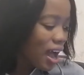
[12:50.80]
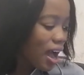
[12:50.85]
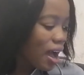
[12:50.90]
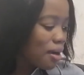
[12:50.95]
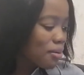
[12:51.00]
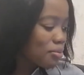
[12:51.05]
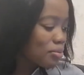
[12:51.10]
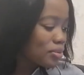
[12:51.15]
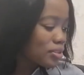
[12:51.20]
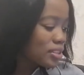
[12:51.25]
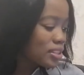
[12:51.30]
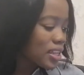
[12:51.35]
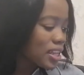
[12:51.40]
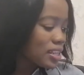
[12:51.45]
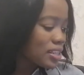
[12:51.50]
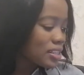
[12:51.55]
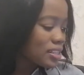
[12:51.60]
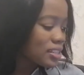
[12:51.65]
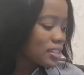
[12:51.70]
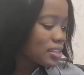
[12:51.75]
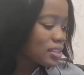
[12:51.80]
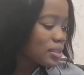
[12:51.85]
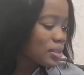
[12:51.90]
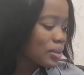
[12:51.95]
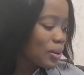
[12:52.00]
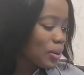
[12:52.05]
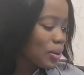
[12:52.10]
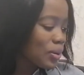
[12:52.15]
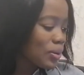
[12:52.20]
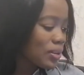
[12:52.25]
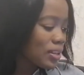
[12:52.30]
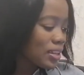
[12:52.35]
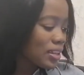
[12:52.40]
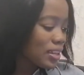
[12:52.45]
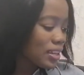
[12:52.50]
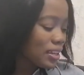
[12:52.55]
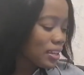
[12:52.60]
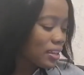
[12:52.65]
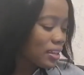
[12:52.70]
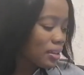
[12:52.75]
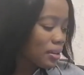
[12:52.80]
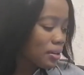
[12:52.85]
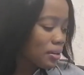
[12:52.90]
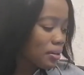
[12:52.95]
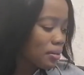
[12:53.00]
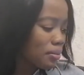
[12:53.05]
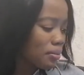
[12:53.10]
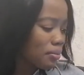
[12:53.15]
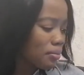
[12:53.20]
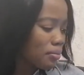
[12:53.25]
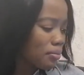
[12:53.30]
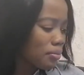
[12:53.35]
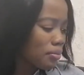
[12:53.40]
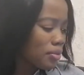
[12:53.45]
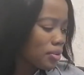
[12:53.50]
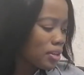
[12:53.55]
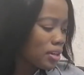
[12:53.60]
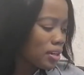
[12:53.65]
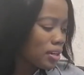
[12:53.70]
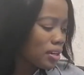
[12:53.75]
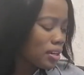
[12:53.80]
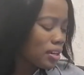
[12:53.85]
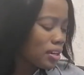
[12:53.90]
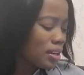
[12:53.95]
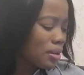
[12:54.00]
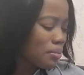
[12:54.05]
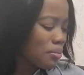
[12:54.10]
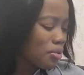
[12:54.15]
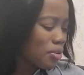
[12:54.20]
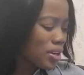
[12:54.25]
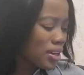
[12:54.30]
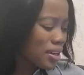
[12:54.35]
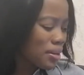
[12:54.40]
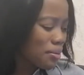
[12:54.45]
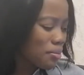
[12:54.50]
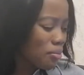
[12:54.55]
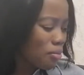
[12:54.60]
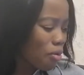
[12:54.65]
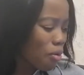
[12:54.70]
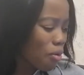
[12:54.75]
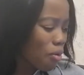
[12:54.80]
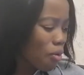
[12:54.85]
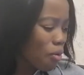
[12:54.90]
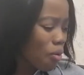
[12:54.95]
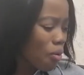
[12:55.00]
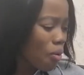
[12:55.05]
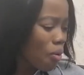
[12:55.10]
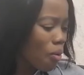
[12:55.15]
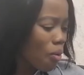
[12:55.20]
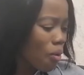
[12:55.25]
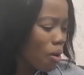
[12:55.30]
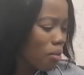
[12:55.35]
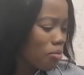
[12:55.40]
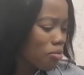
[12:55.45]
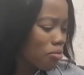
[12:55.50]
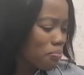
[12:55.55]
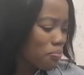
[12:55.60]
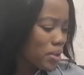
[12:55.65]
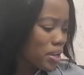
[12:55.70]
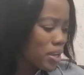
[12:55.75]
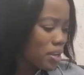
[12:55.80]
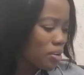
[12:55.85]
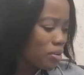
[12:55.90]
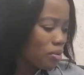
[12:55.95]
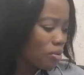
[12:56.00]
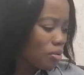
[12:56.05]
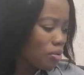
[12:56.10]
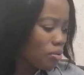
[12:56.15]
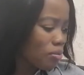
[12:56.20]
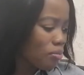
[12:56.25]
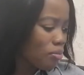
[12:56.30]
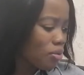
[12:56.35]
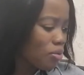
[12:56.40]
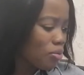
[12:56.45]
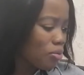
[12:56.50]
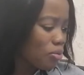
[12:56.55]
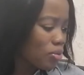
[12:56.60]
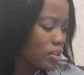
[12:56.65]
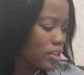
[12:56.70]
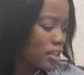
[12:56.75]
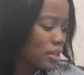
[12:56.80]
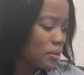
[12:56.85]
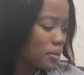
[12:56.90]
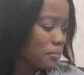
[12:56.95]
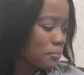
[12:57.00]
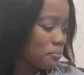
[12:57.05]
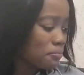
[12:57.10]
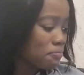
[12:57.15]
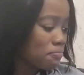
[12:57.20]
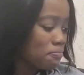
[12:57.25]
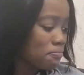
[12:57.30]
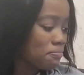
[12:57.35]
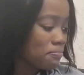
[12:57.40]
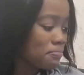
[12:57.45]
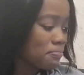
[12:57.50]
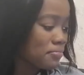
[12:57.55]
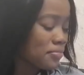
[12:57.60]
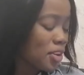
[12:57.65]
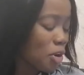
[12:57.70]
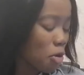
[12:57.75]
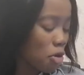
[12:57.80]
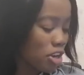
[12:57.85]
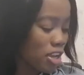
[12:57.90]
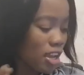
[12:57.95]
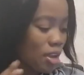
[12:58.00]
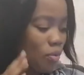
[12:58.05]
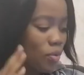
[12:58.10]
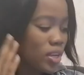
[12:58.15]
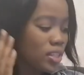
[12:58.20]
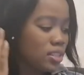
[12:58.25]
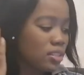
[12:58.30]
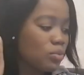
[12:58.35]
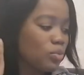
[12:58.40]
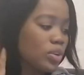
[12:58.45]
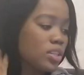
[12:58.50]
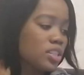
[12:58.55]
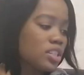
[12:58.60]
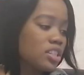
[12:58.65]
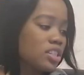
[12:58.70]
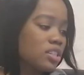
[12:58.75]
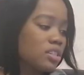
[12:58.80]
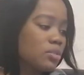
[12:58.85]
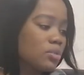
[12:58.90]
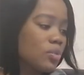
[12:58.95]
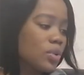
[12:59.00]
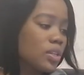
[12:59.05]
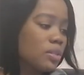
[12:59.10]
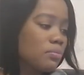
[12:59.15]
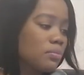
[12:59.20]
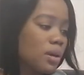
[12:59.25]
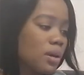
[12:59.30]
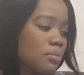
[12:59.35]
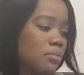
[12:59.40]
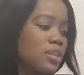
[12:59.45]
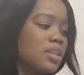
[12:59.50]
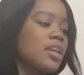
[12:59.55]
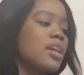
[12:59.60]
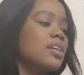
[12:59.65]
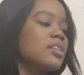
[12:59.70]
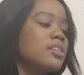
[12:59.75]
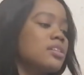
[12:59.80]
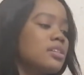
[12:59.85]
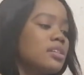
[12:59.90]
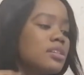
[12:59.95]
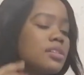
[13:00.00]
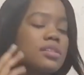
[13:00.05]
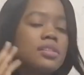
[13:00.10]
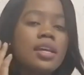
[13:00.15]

a botsa, so ke molemong wa bophelo bo botle. Okay, what Mama Kate is